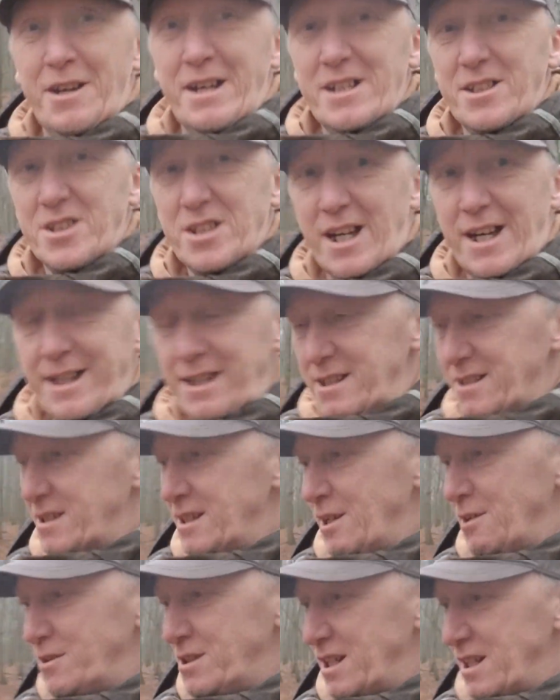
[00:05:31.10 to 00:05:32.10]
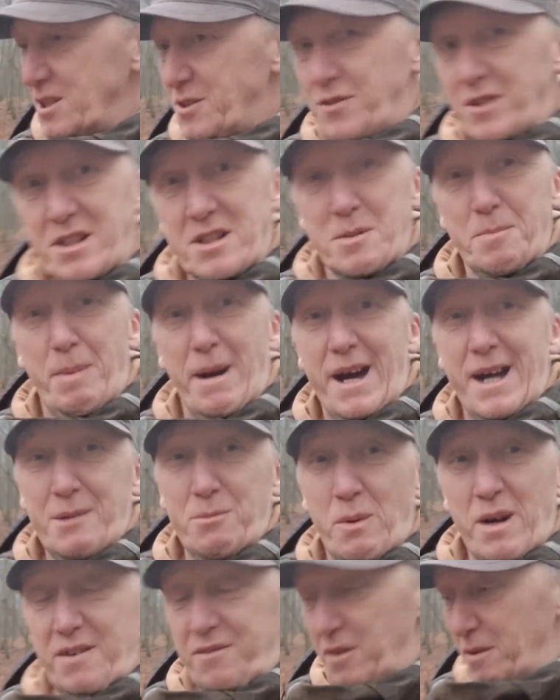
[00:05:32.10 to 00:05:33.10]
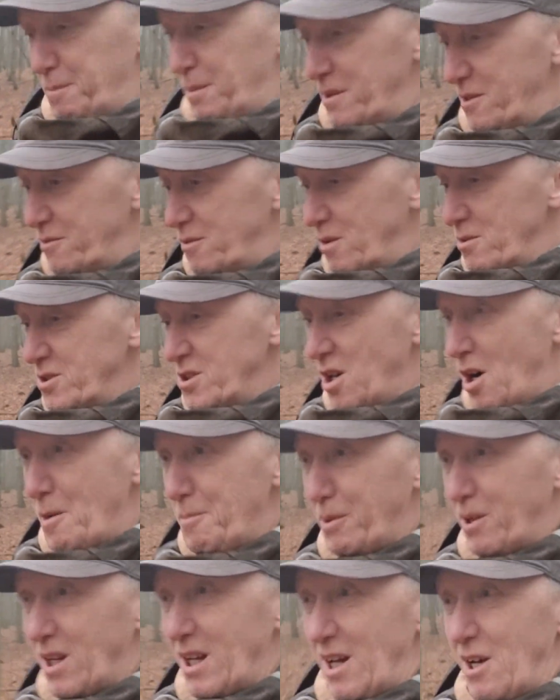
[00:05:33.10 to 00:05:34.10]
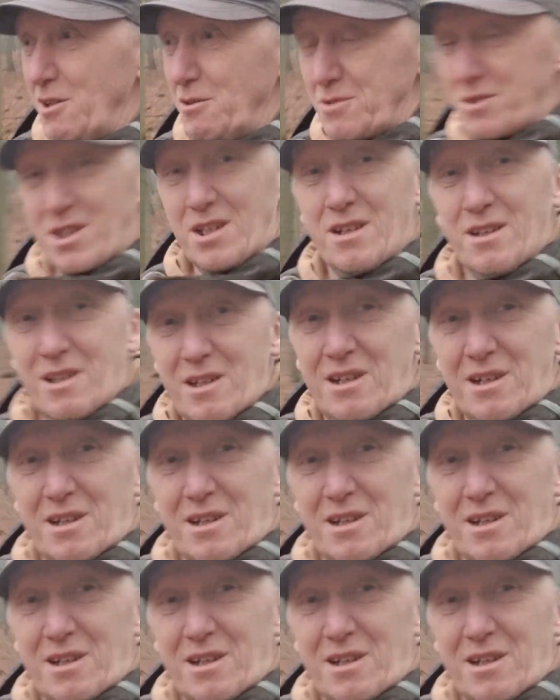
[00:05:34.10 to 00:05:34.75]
know that saying, there's no such thing as bad weather but the wrong type of clothes?